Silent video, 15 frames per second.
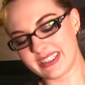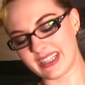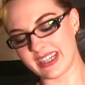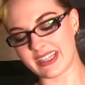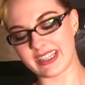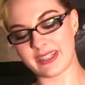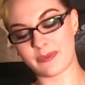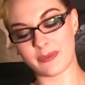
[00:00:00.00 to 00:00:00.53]

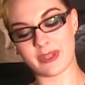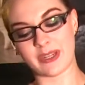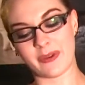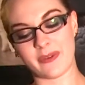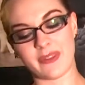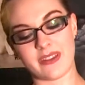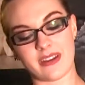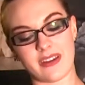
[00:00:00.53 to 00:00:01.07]
luckily we
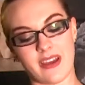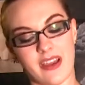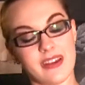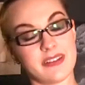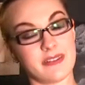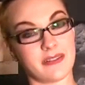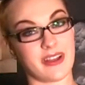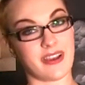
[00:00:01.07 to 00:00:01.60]
know that
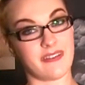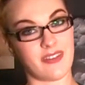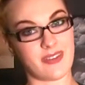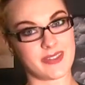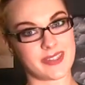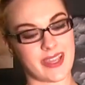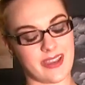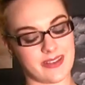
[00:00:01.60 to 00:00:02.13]
I don't have
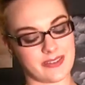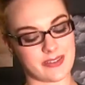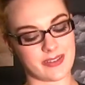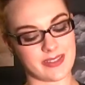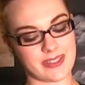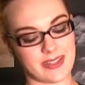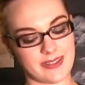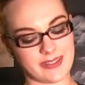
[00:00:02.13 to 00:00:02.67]
those
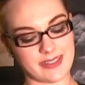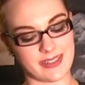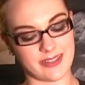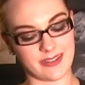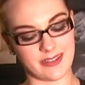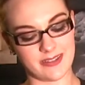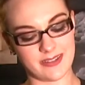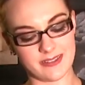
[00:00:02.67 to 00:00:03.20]
cancer cells
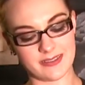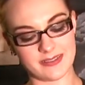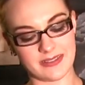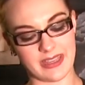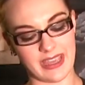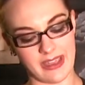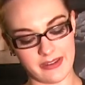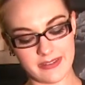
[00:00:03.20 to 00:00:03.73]
either
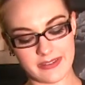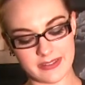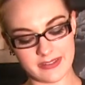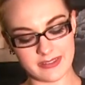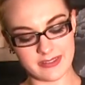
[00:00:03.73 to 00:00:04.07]
yet.